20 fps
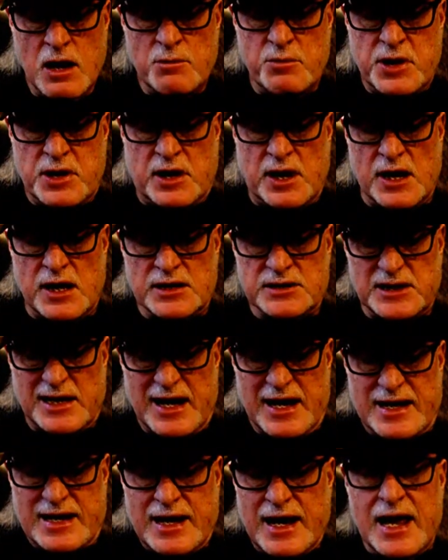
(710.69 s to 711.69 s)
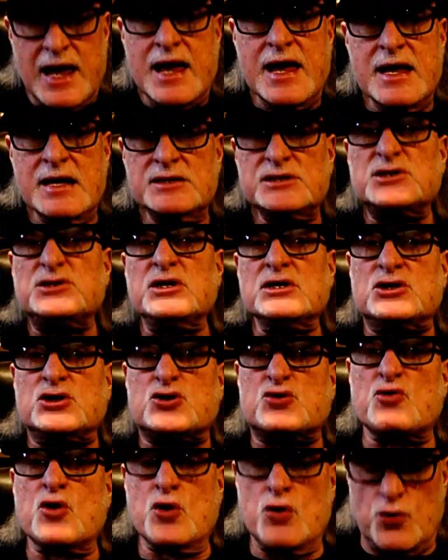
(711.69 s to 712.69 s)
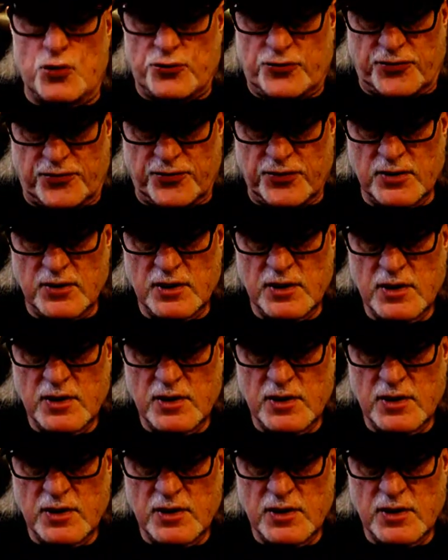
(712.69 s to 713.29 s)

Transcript: because it is the truth.